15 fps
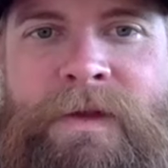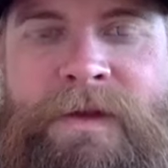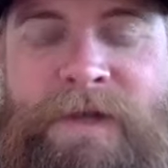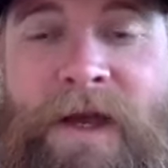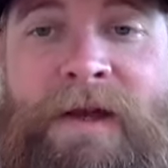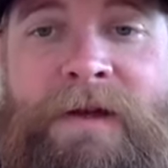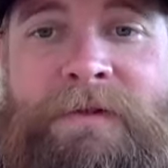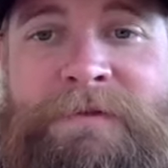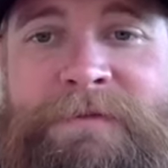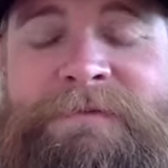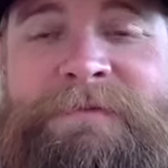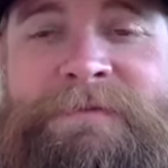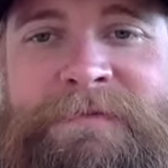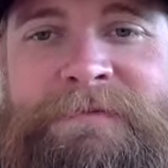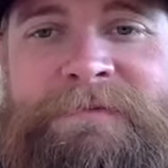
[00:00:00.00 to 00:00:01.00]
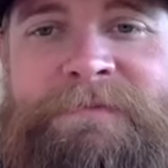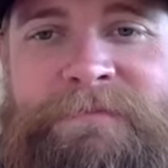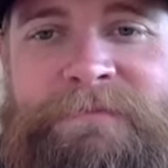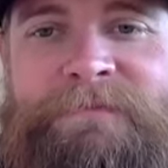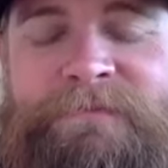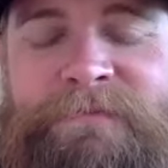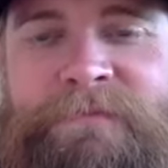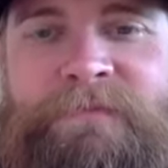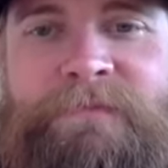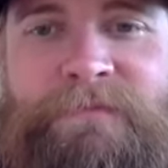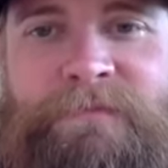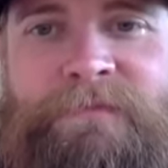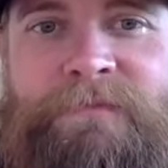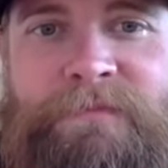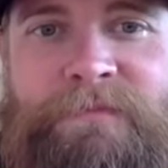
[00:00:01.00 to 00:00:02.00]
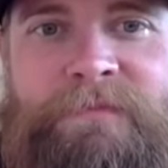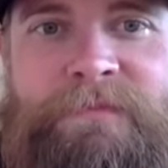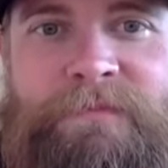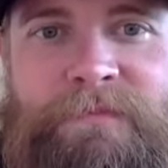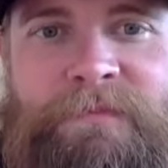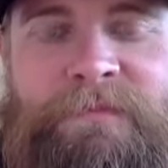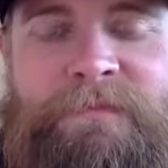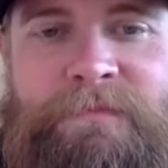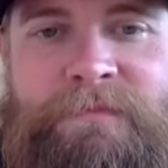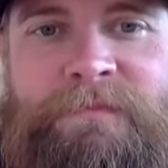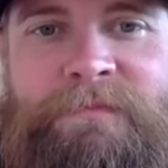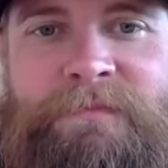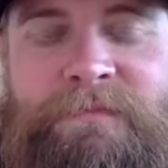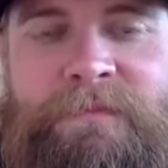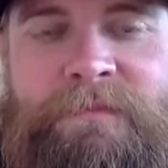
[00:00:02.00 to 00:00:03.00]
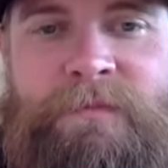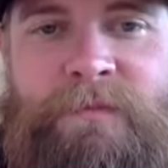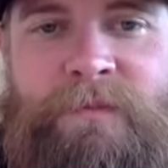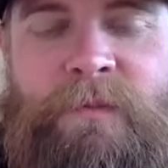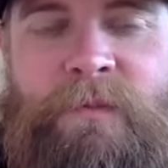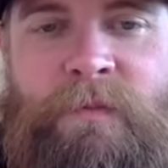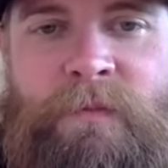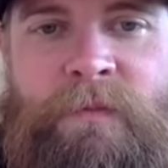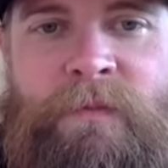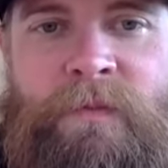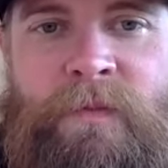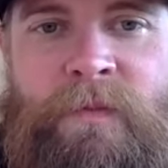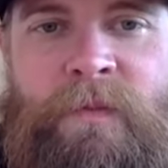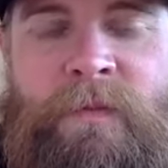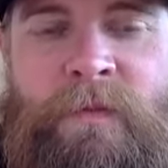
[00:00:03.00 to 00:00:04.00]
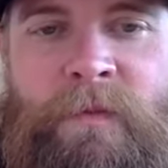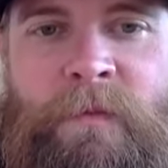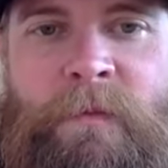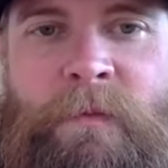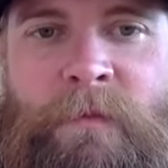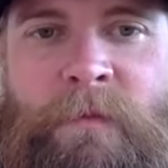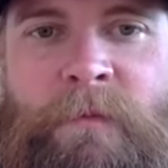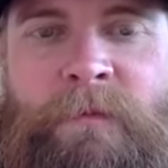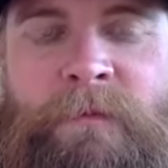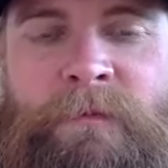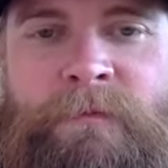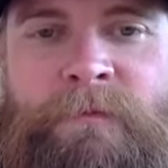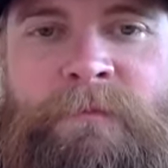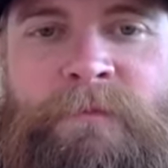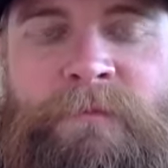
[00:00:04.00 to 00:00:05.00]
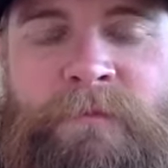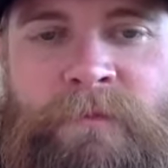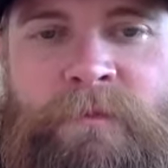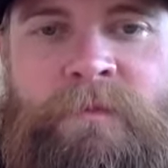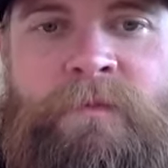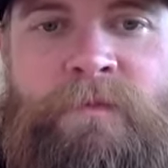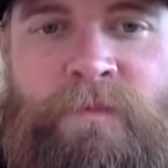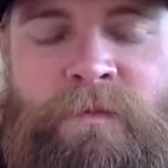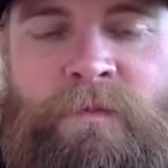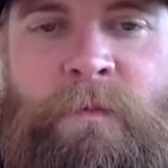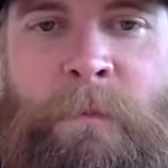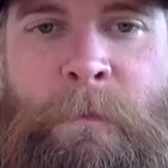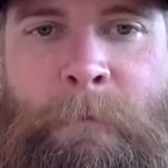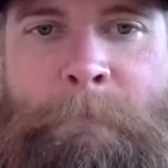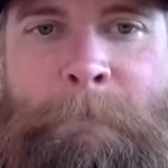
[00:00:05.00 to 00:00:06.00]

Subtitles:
No words are spoken by the person on screen.